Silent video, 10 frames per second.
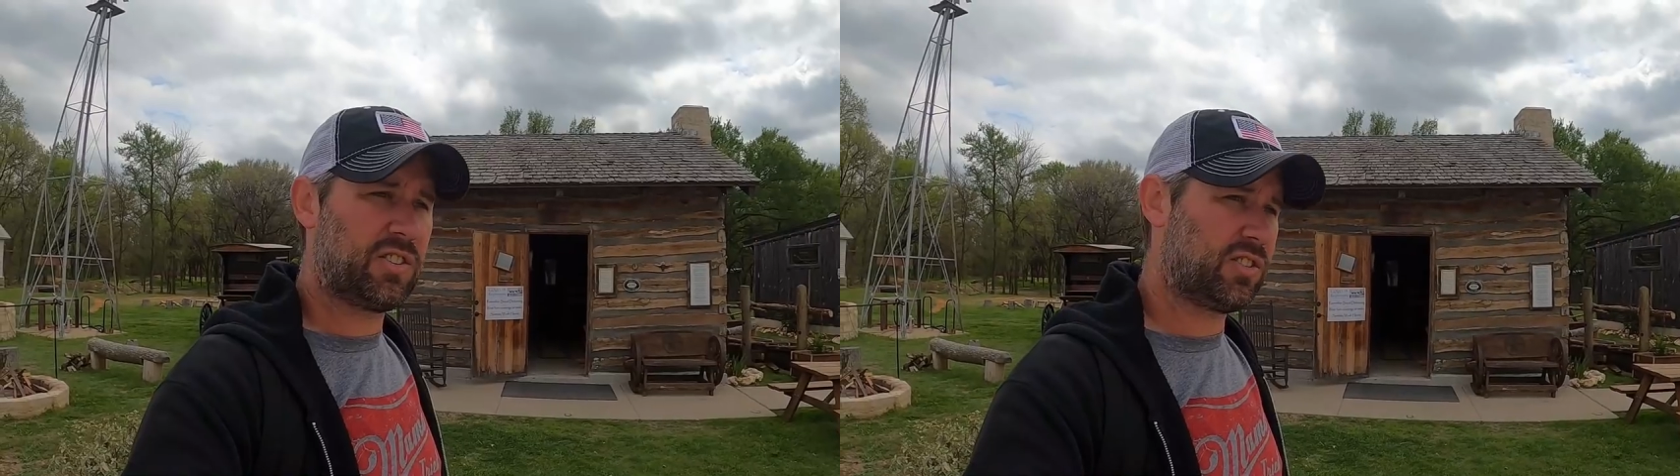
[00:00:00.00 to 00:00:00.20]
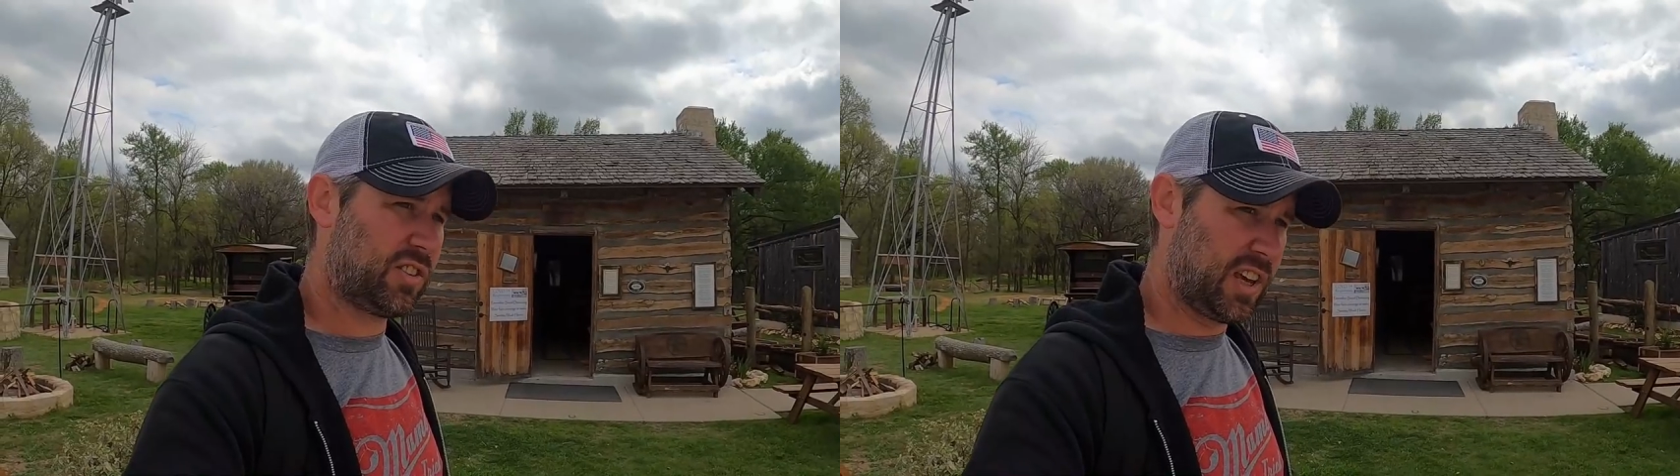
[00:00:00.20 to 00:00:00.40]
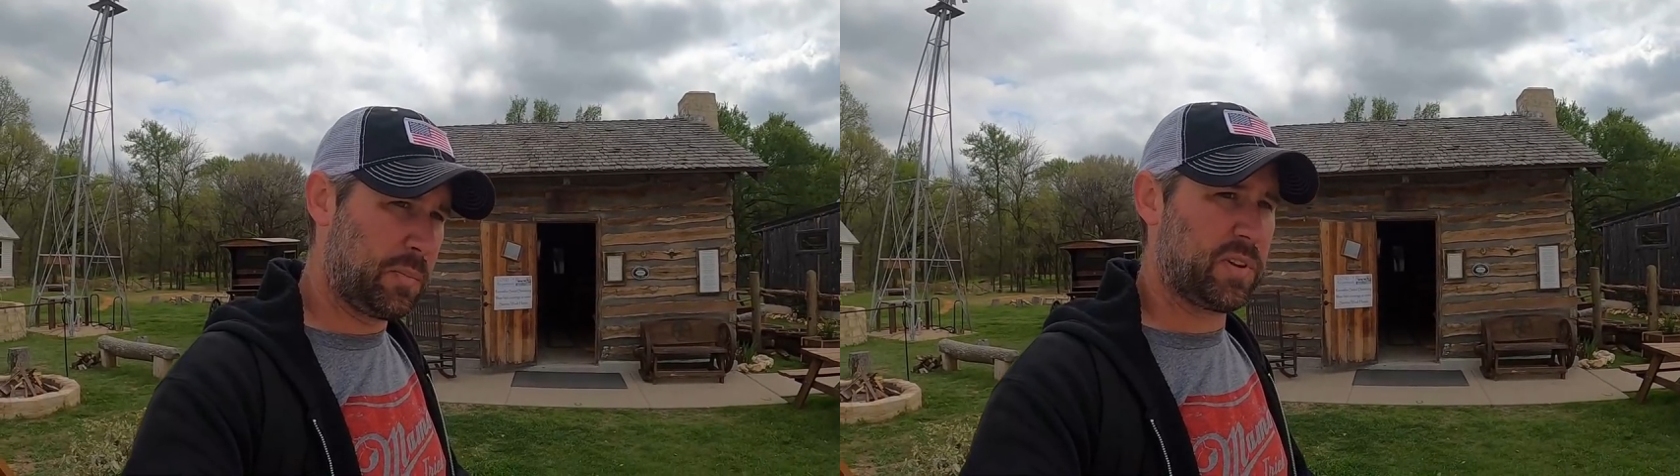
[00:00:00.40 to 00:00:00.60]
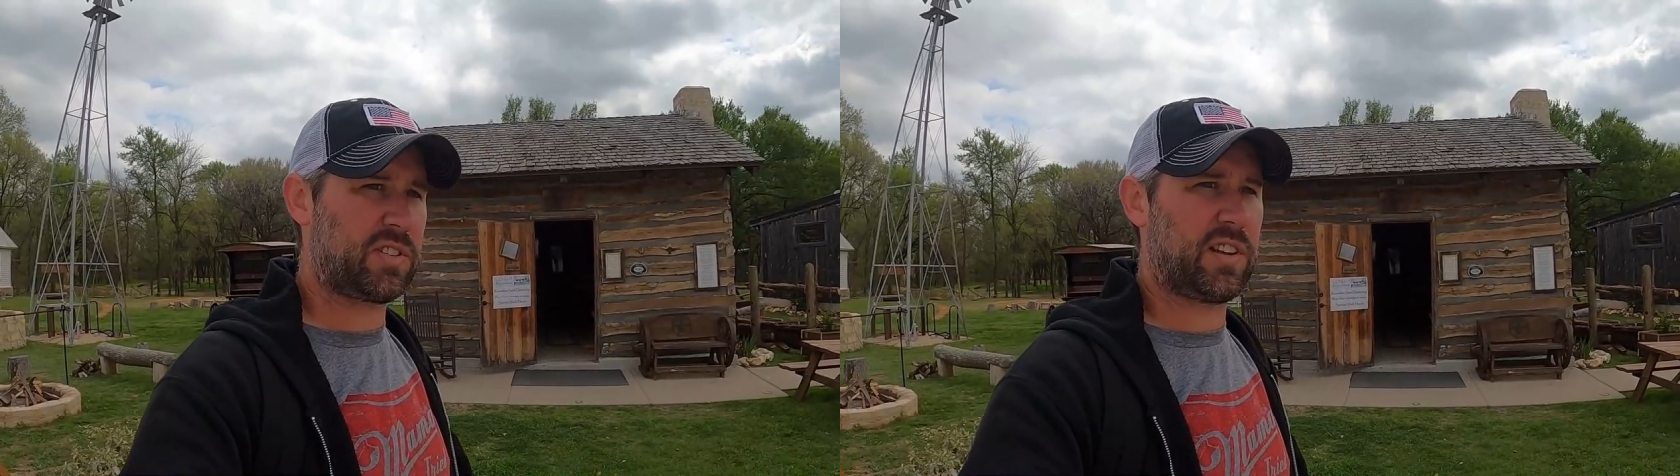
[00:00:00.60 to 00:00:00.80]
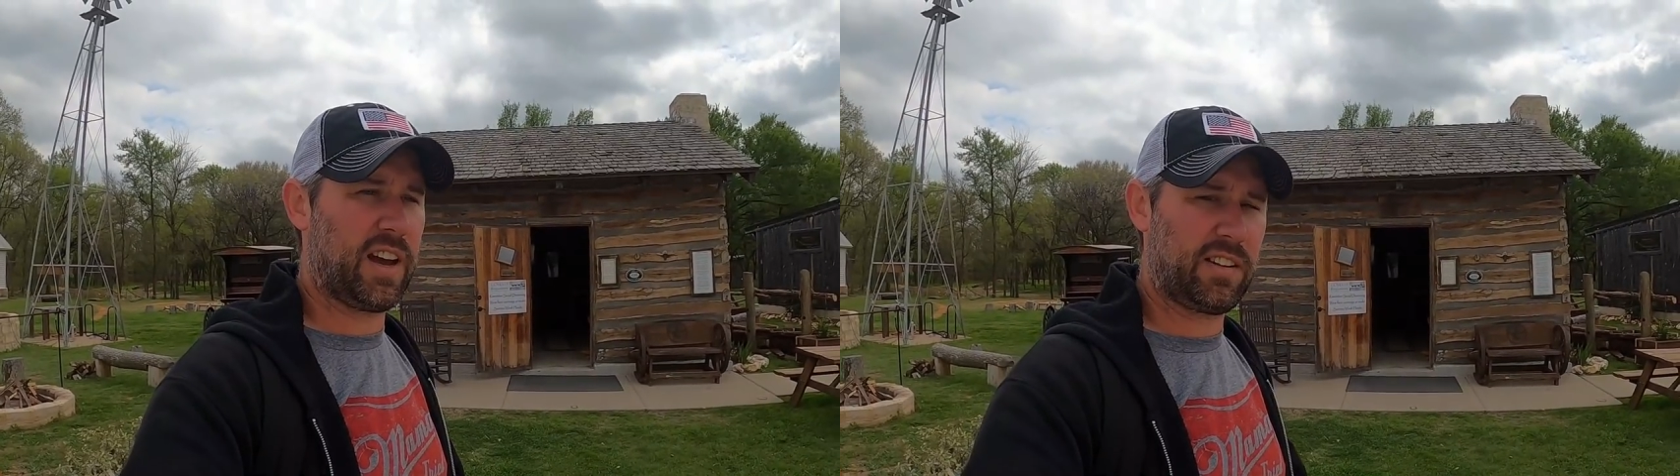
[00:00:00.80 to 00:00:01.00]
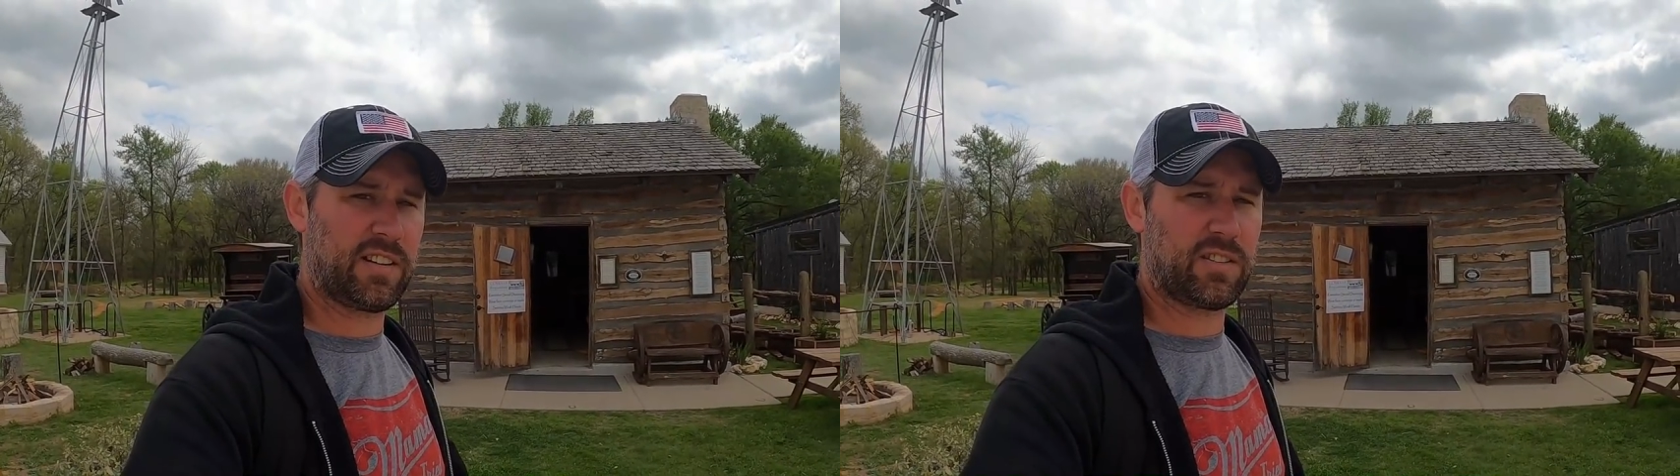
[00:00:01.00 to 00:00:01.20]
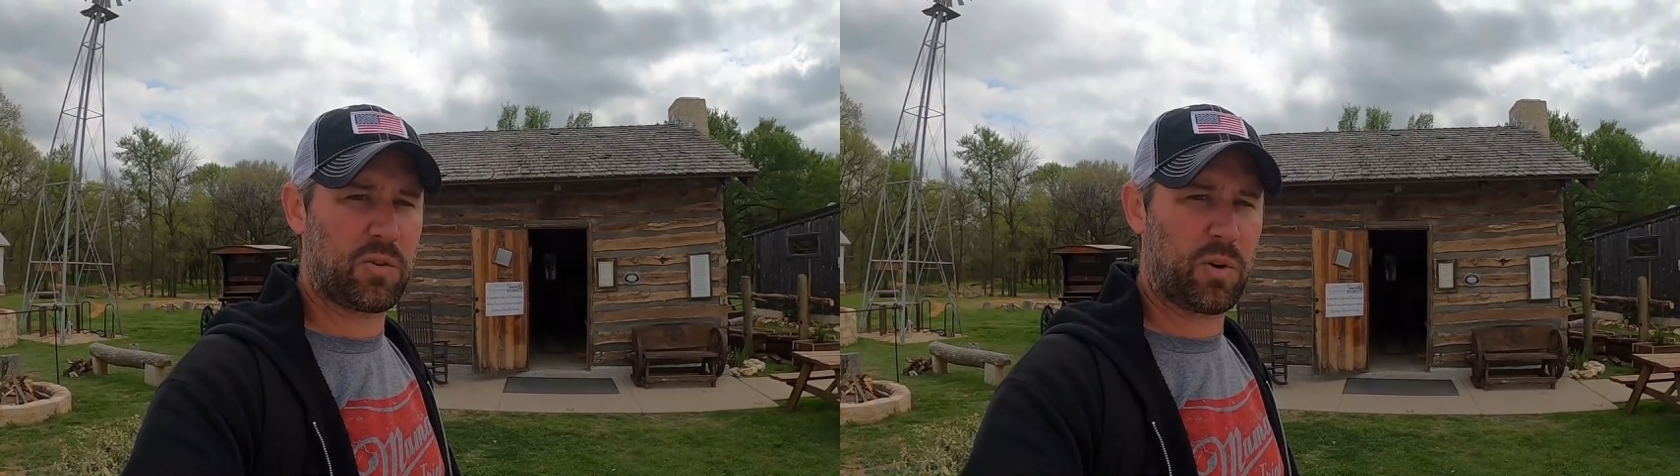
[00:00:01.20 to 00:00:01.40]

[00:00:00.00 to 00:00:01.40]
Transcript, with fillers: just to keep its status as a